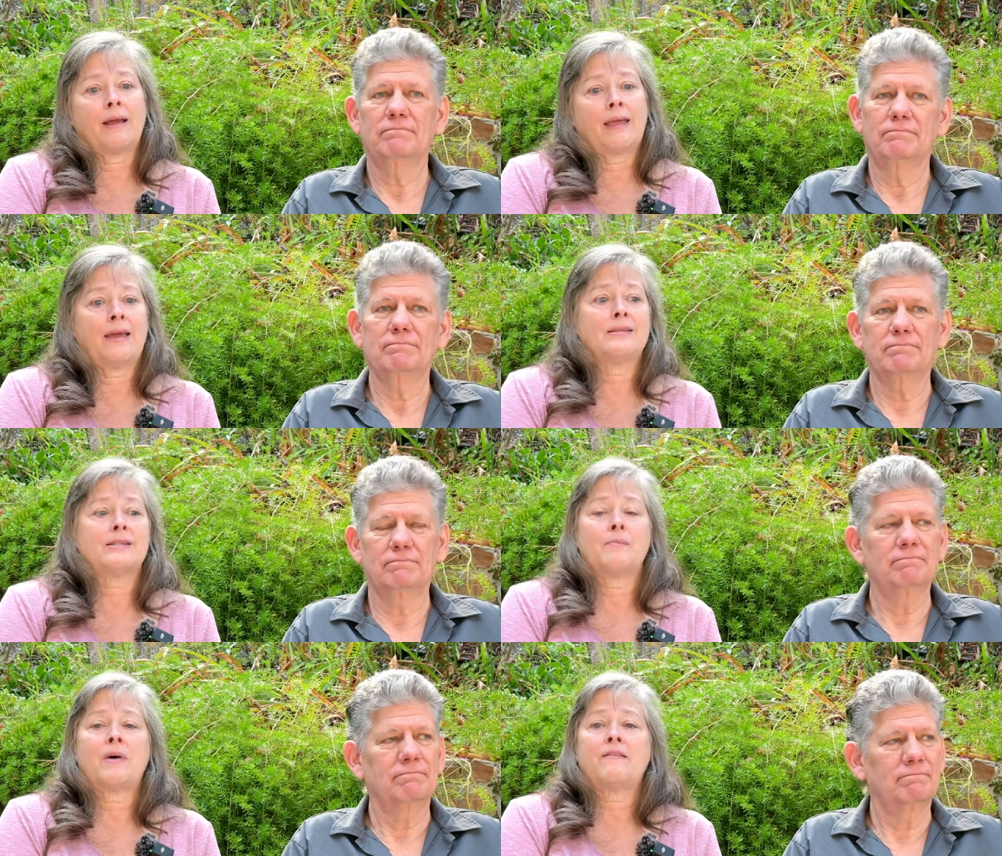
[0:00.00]
Speaker 1: Can
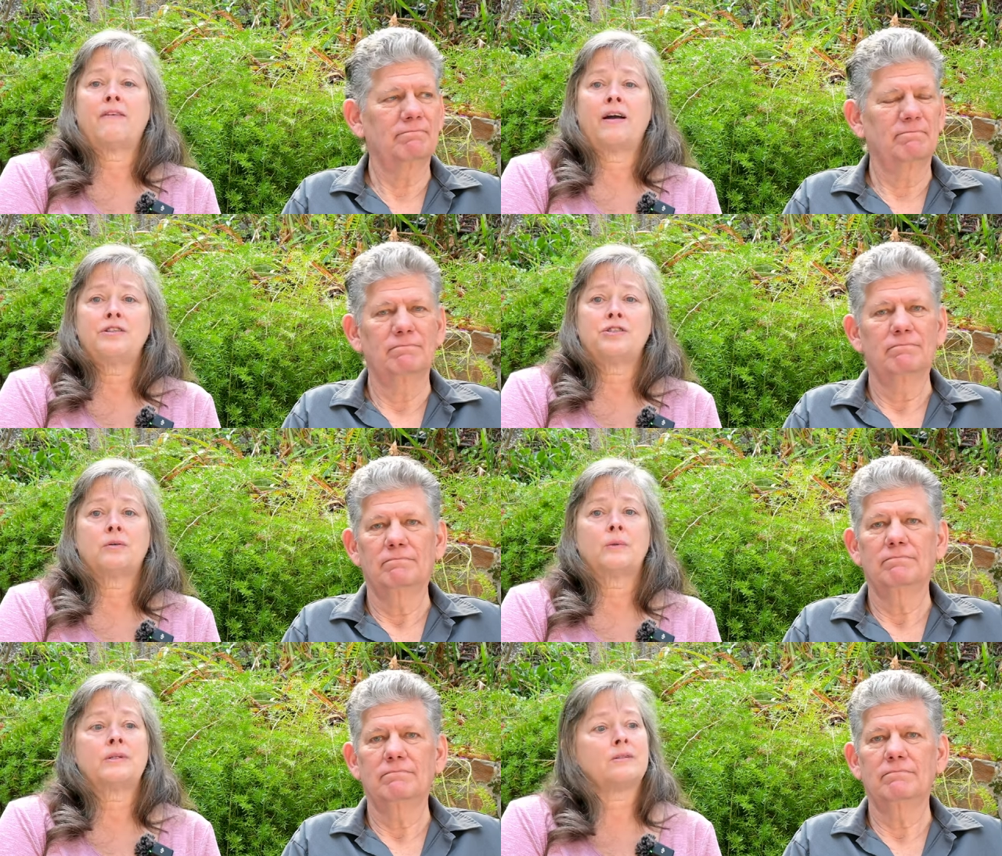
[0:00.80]
somebody find you
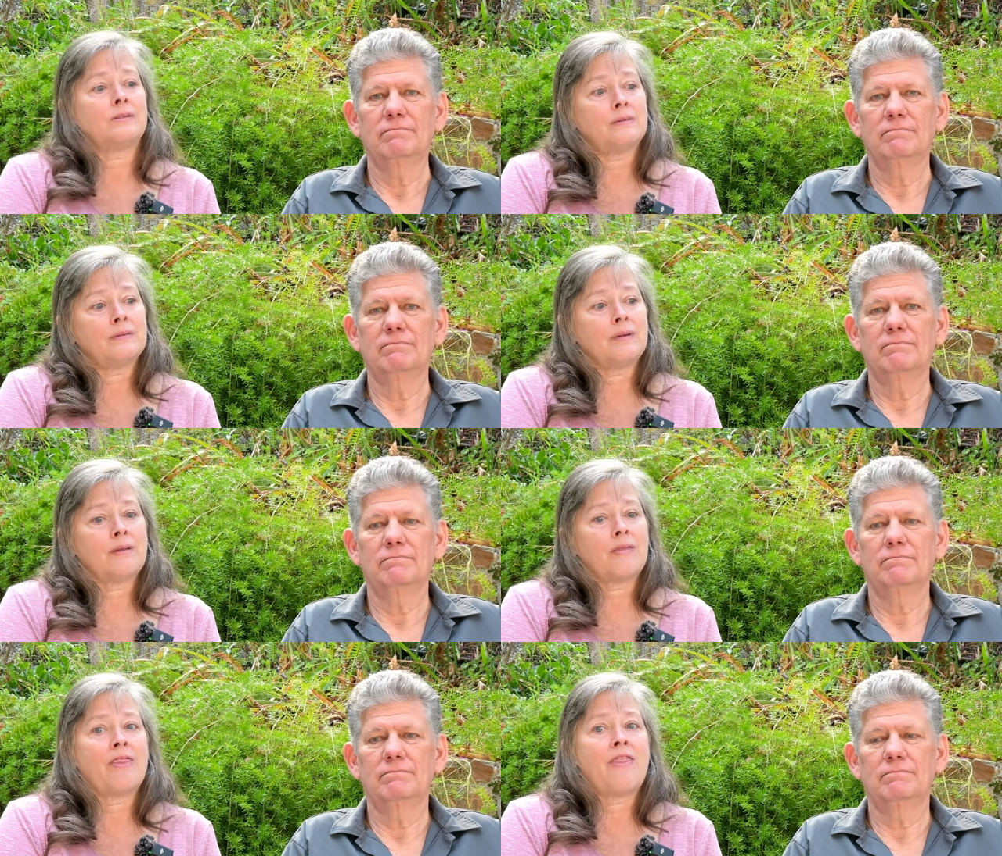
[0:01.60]
a rental
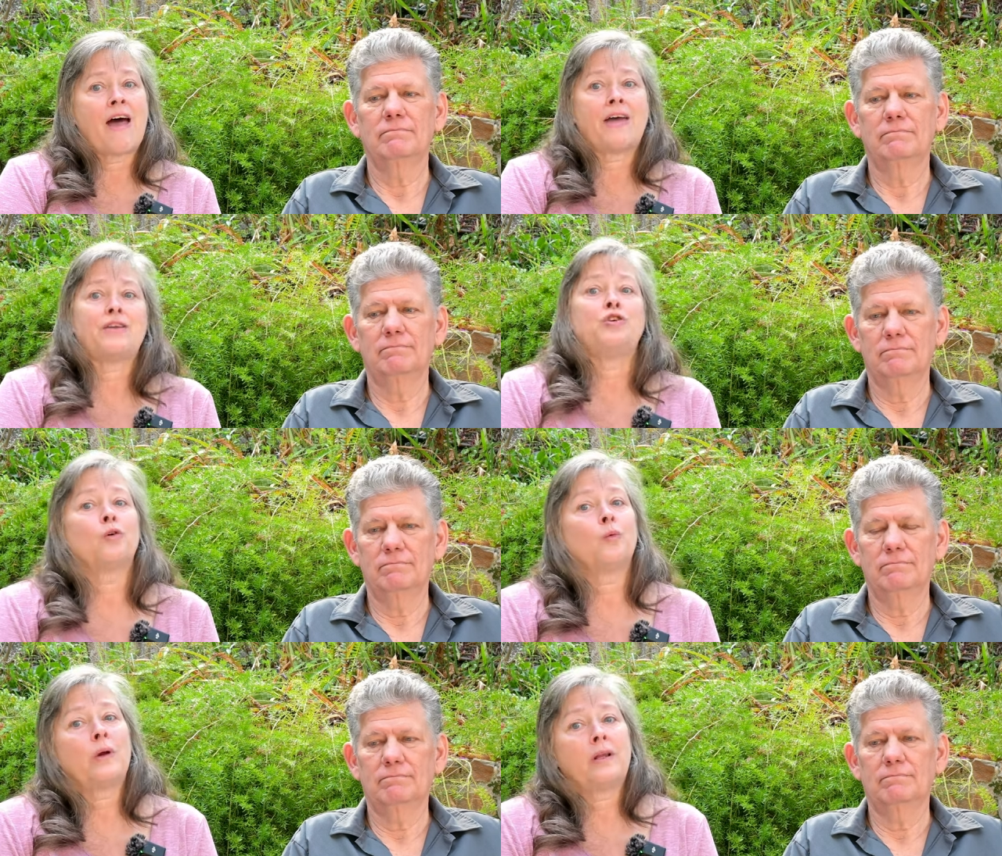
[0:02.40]
that
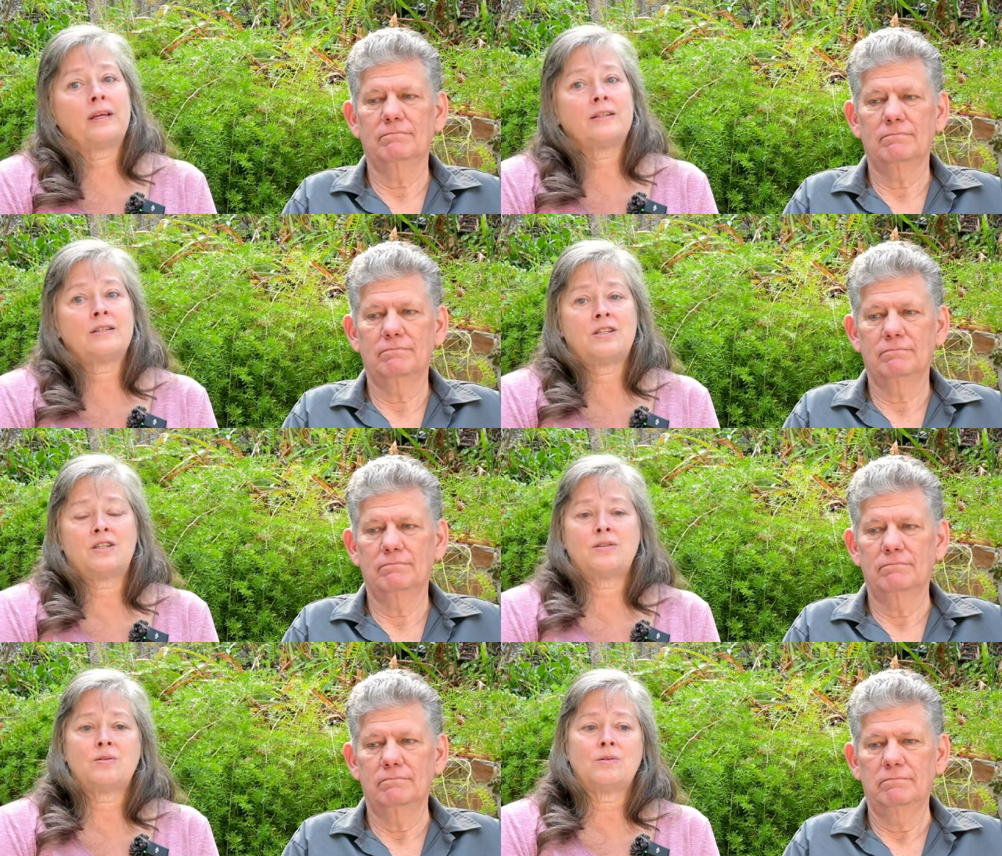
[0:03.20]
you're willing
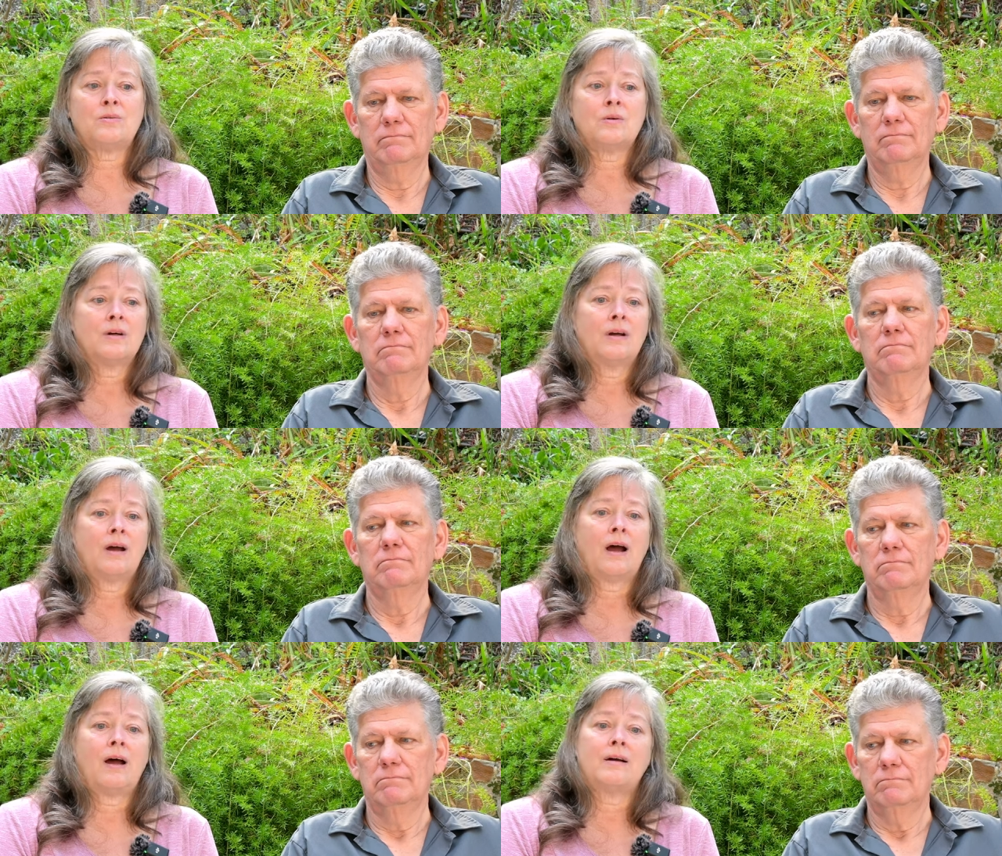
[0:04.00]
to
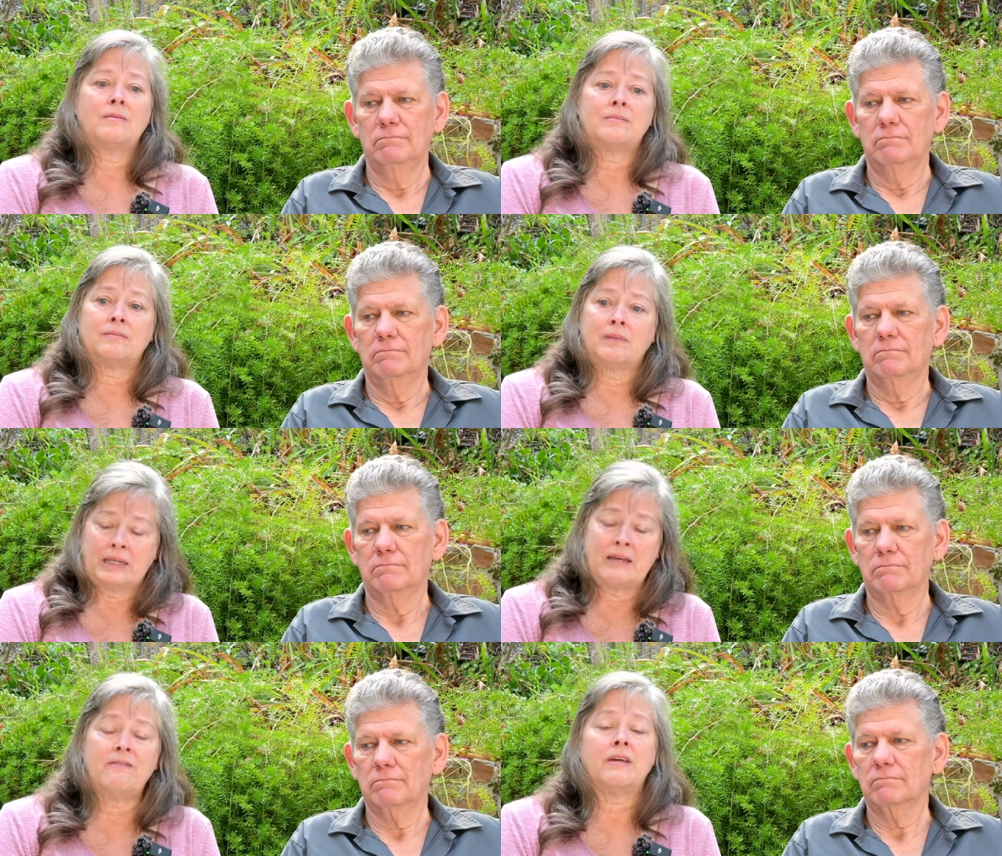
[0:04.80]
um,
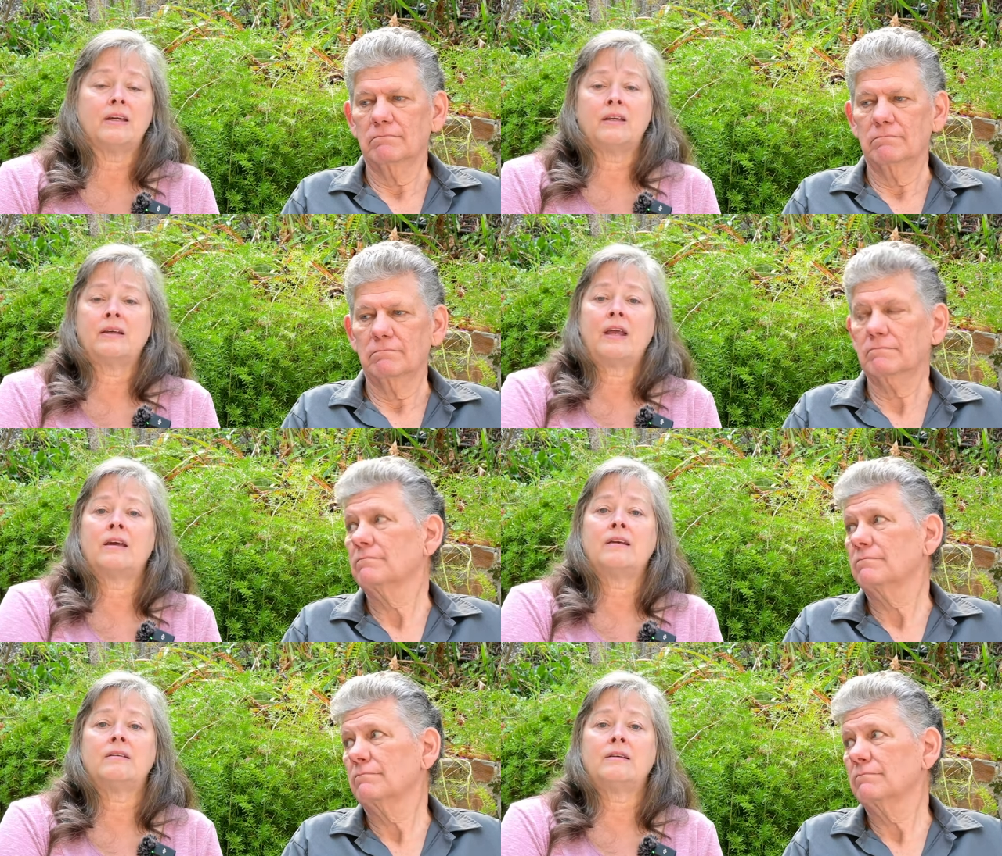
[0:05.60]
live in
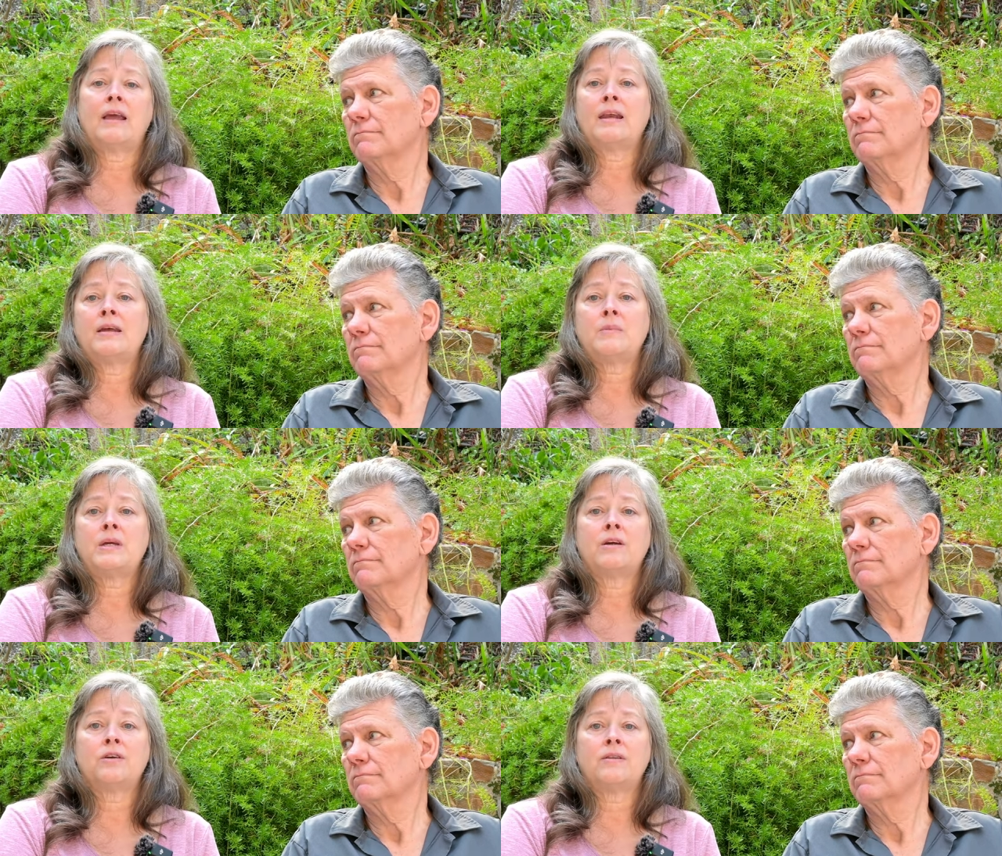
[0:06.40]
and, and it
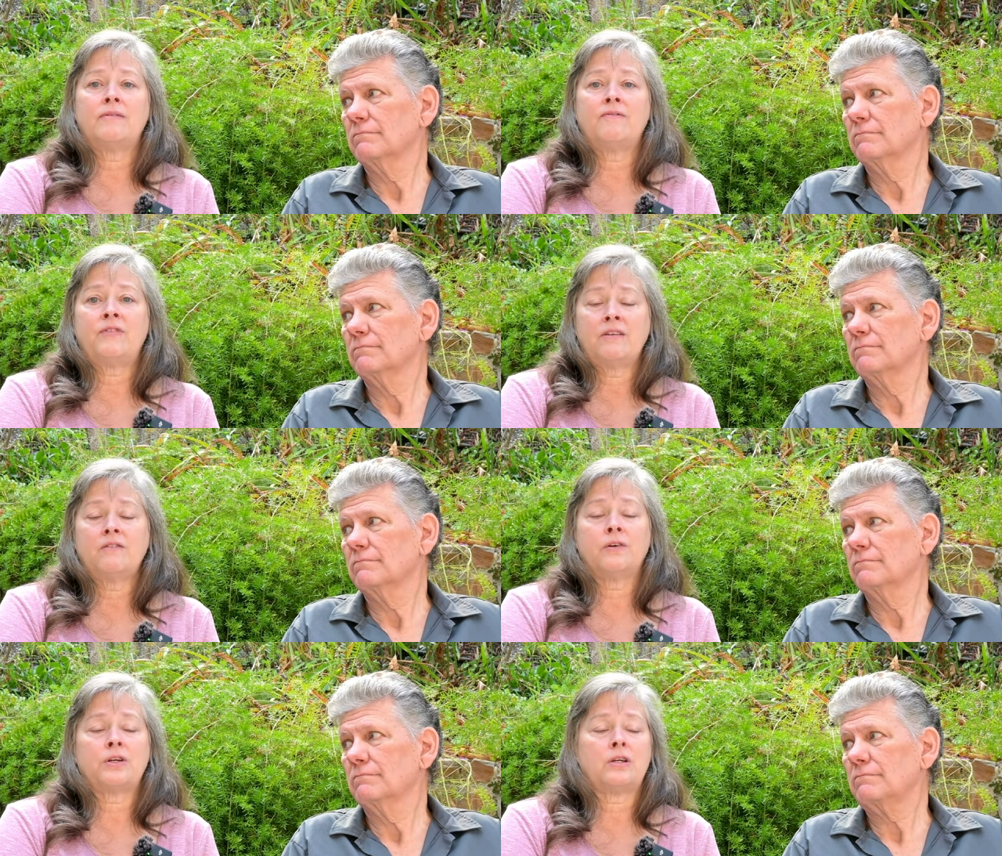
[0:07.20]
be a good
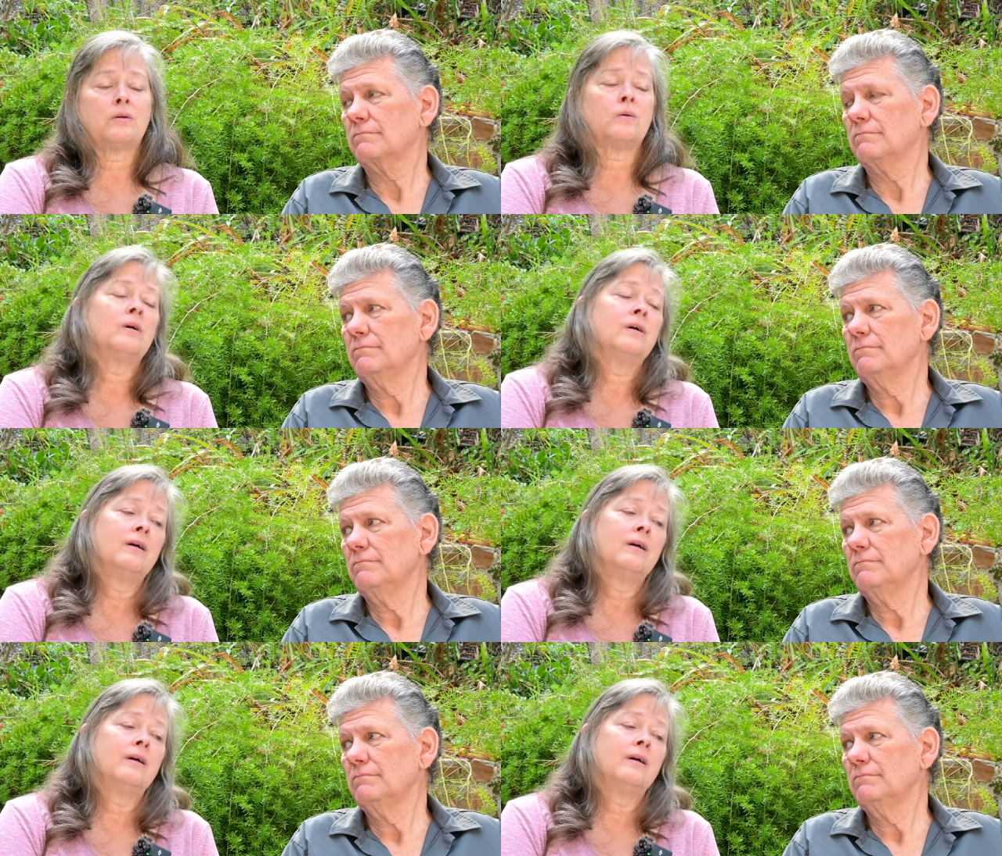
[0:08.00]
fit for you?